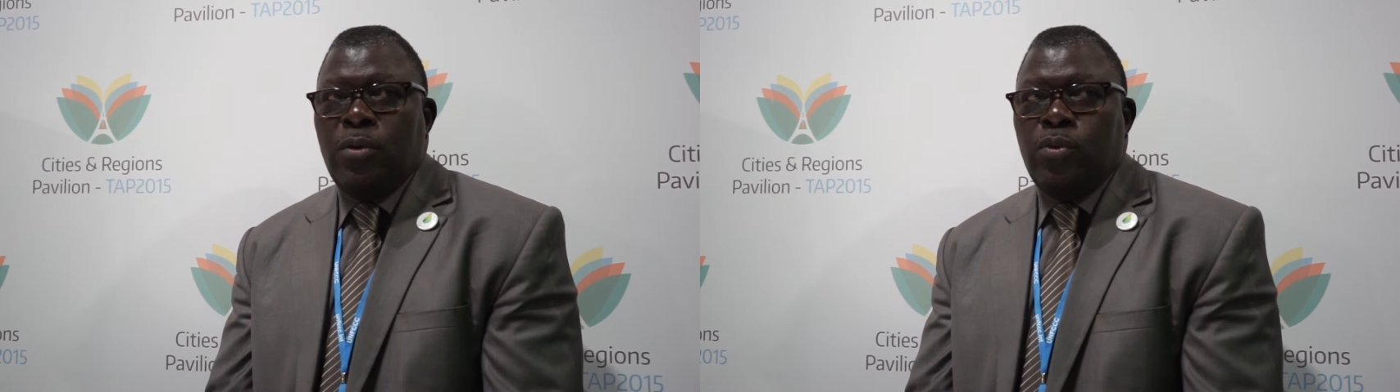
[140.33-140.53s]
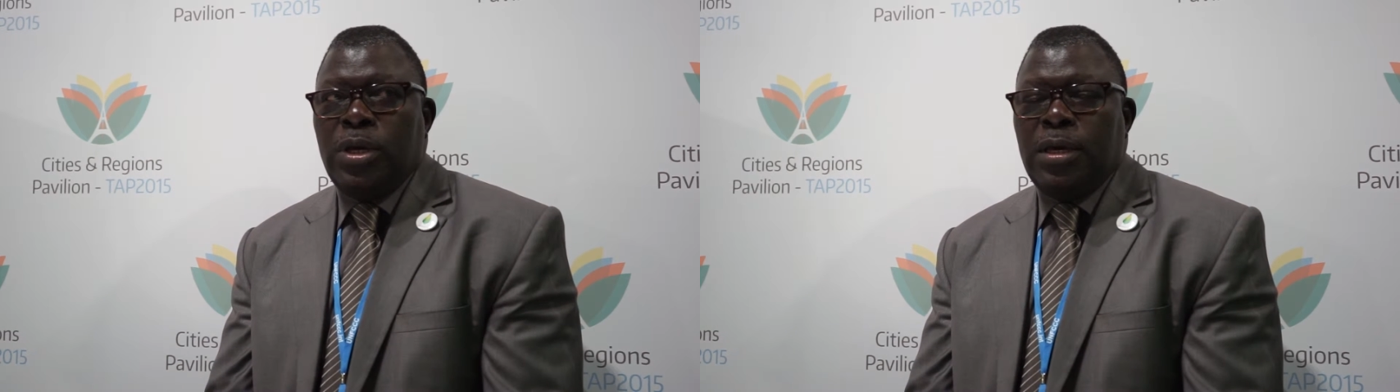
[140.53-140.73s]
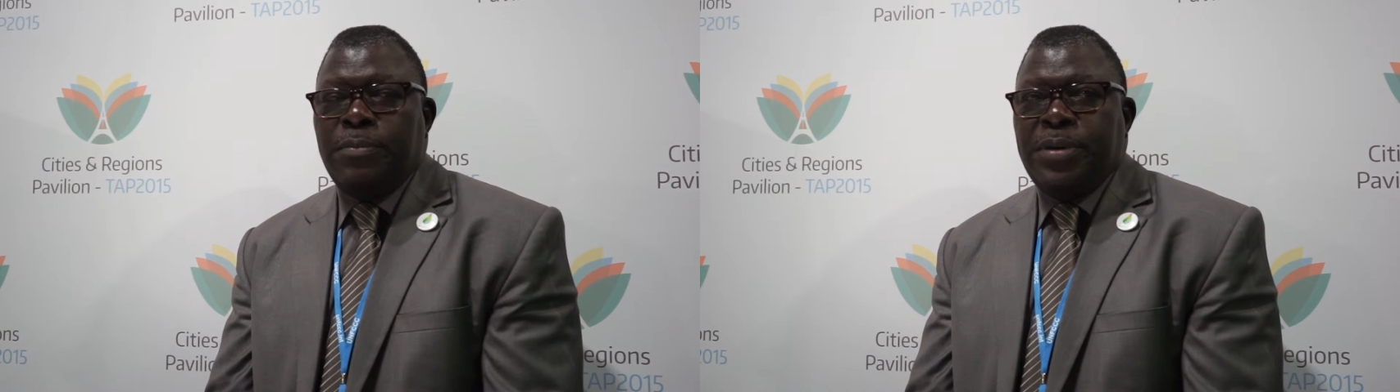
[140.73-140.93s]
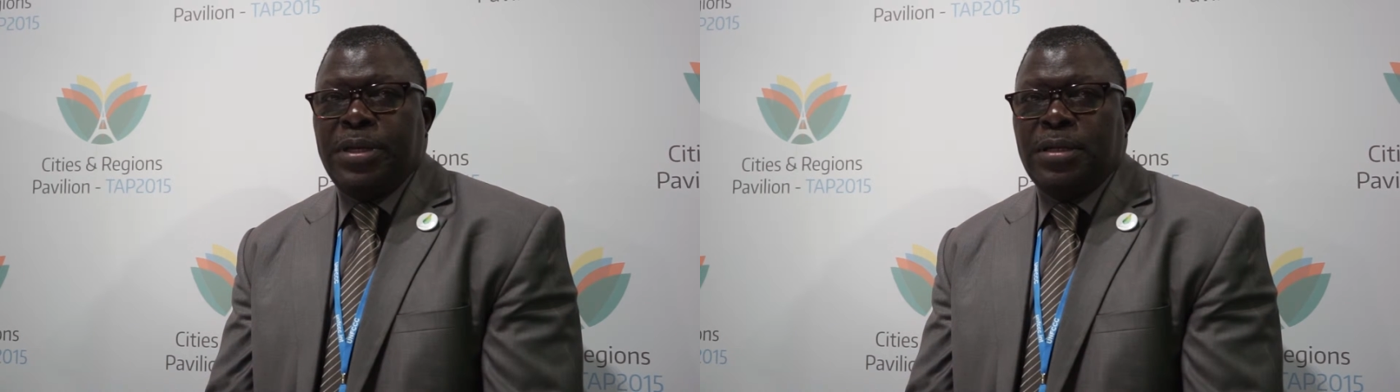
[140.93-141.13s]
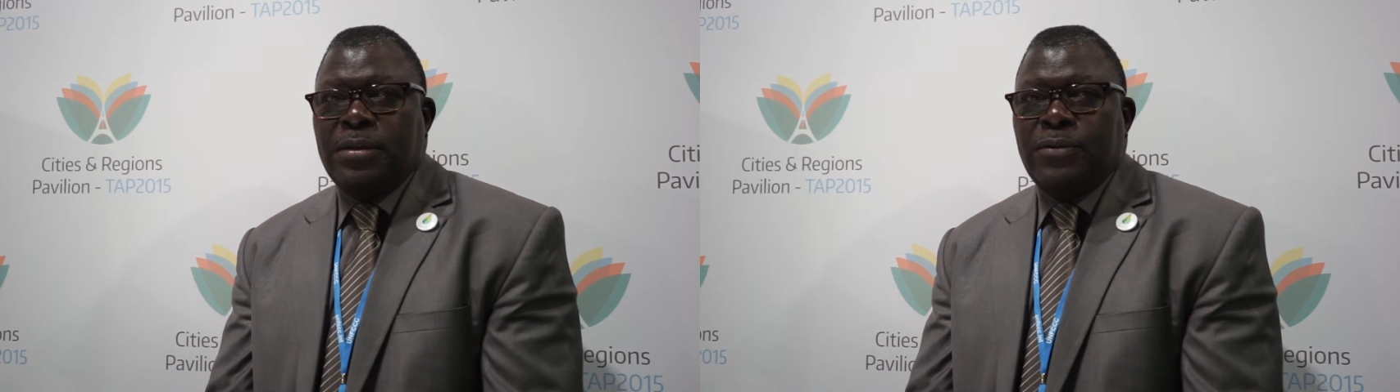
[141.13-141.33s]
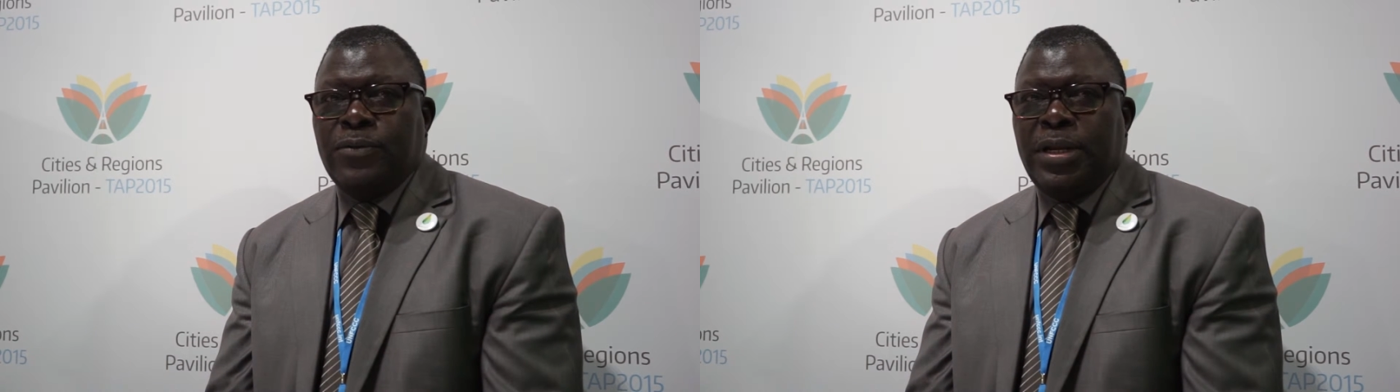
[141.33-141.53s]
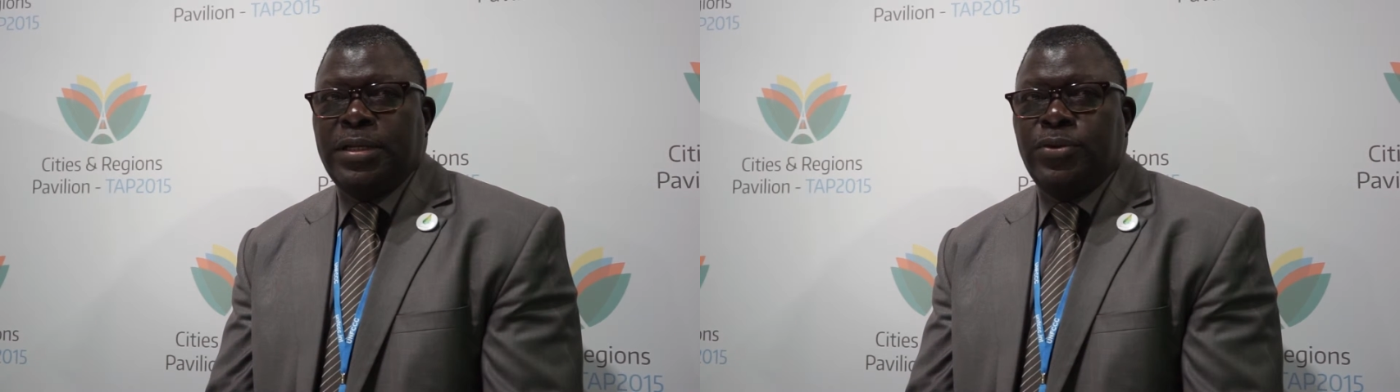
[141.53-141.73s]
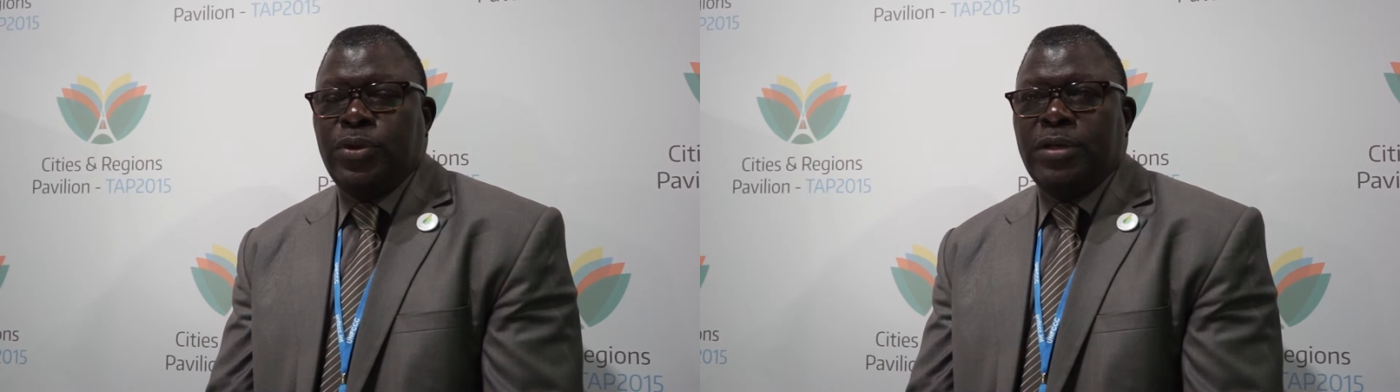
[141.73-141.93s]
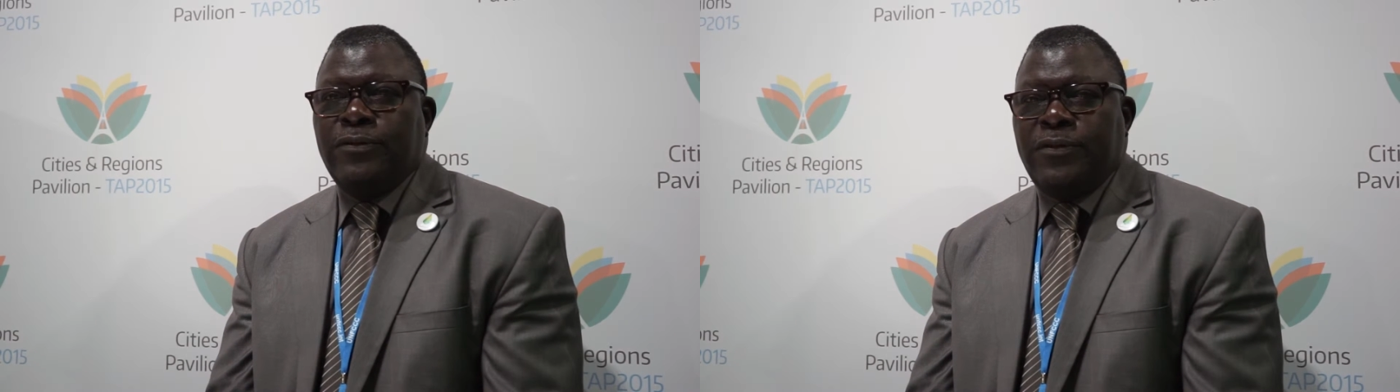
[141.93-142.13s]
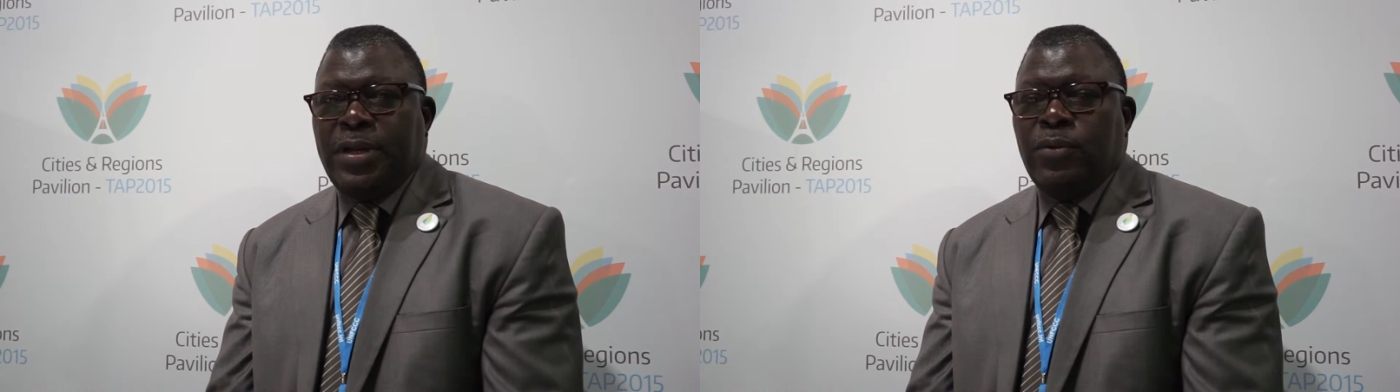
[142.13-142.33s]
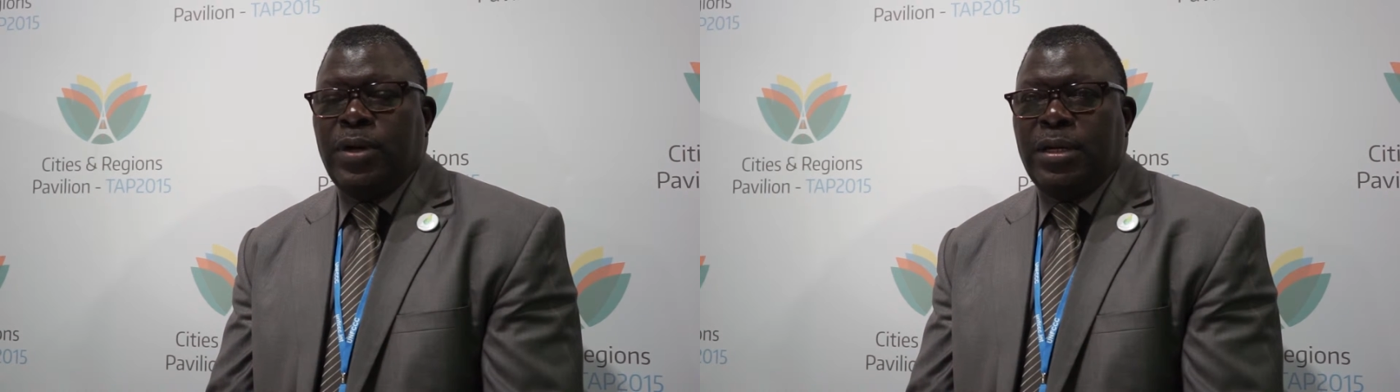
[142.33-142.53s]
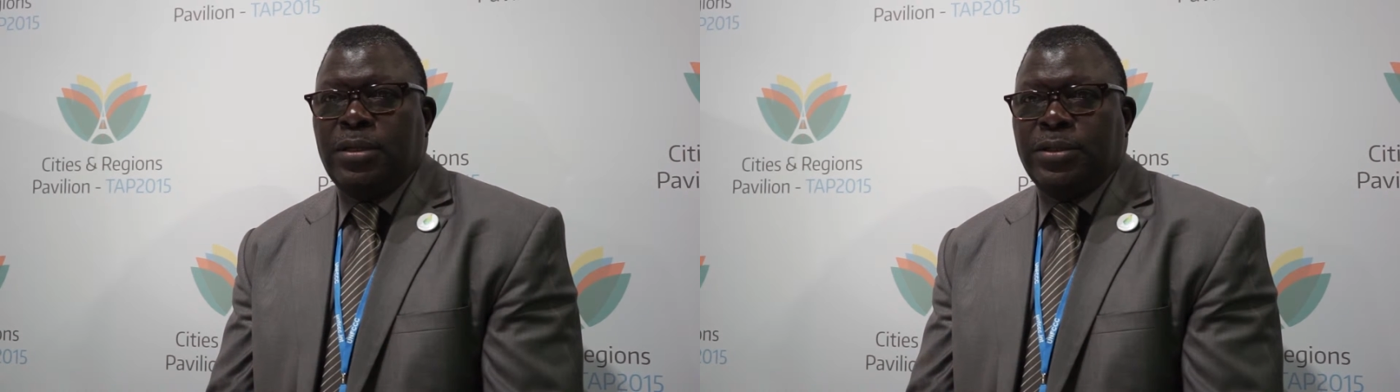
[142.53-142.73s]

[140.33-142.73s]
We've been really doing very well